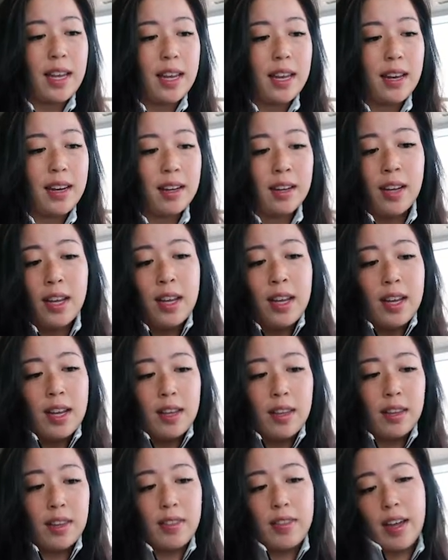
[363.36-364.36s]
and
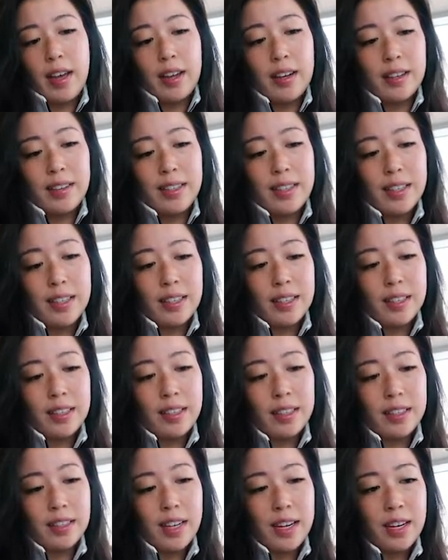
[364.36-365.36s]
that
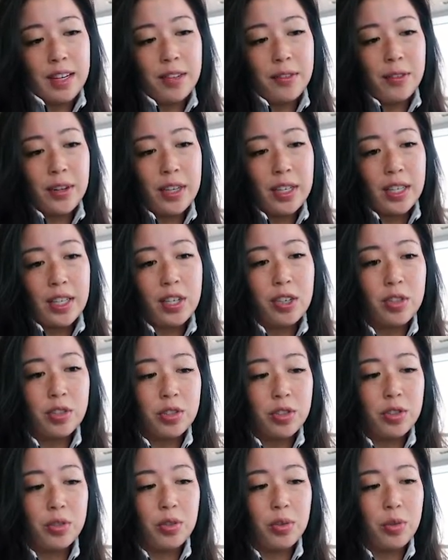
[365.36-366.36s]
can kind of adhere
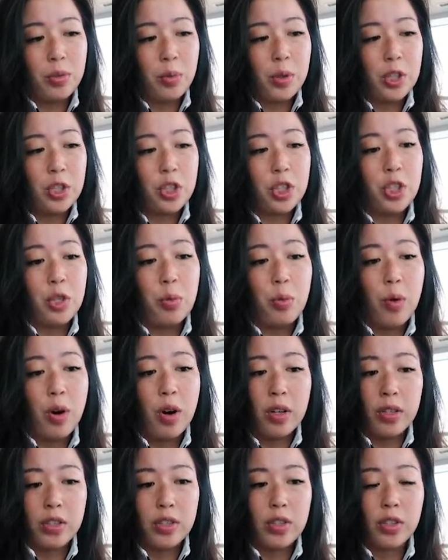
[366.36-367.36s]
to what she
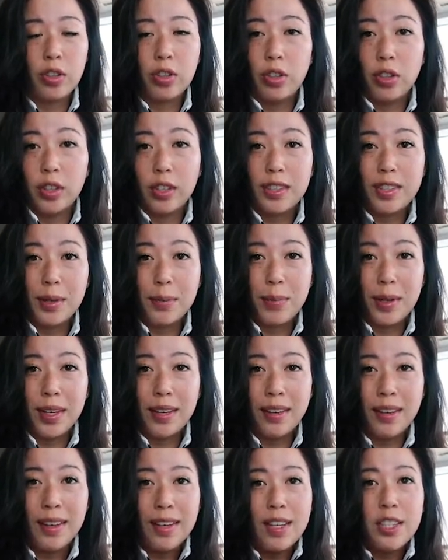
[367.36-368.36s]
wants her look to
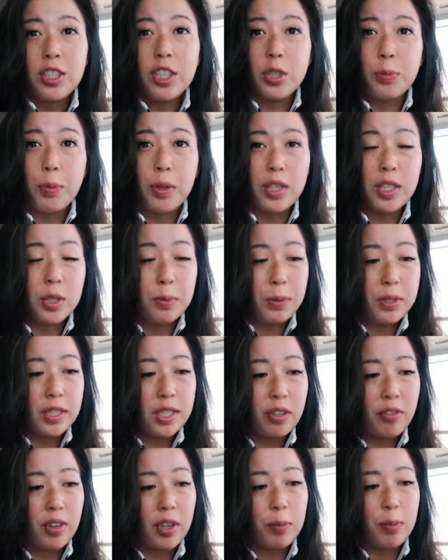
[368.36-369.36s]
be. She's pretty
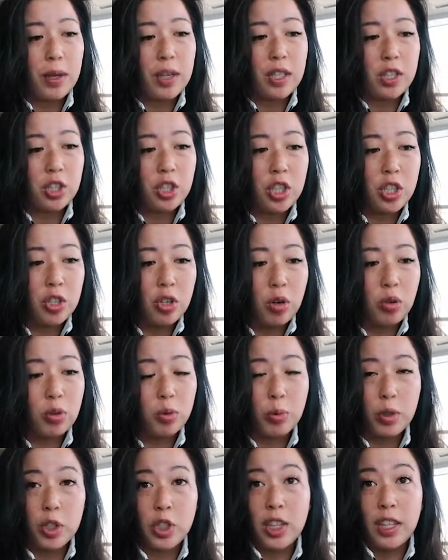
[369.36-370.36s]
specific because she knows
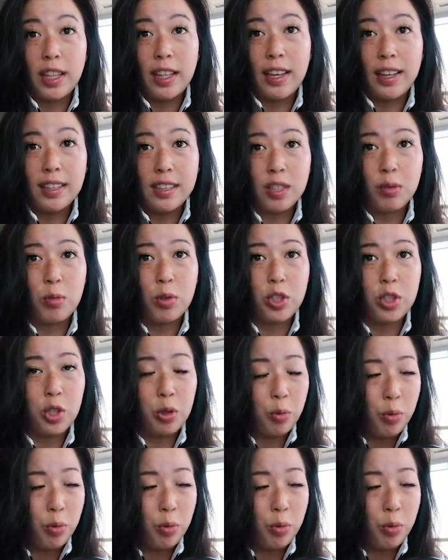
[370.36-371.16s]
what she likes and what she